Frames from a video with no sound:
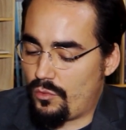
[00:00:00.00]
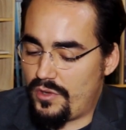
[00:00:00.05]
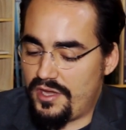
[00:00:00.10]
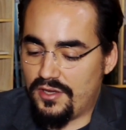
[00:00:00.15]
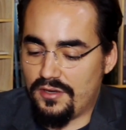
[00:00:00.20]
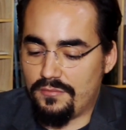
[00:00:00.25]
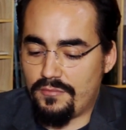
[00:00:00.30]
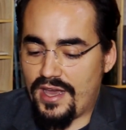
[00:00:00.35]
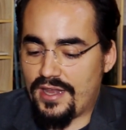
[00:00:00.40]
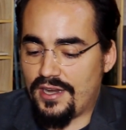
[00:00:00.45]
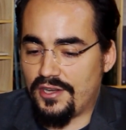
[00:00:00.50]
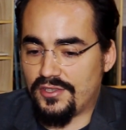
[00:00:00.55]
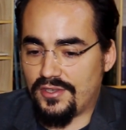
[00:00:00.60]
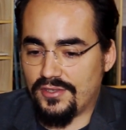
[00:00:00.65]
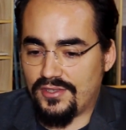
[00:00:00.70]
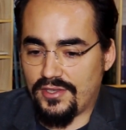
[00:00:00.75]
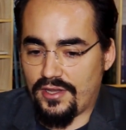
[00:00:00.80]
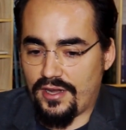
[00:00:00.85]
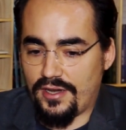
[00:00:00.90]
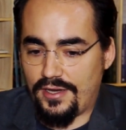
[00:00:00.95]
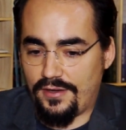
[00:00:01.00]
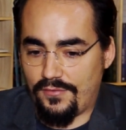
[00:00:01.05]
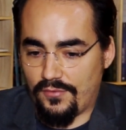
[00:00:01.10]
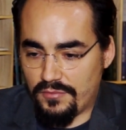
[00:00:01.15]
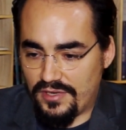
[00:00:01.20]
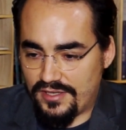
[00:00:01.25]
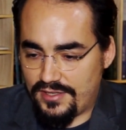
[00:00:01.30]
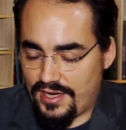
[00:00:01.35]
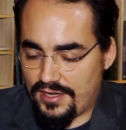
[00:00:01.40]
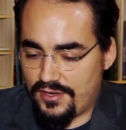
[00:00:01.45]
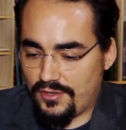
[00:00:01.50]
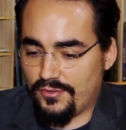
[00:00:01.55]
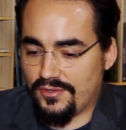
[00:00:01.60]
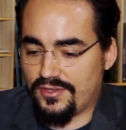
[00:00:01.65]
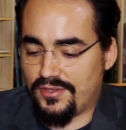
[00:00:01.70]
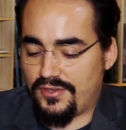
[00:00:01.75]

we could manage society from a technical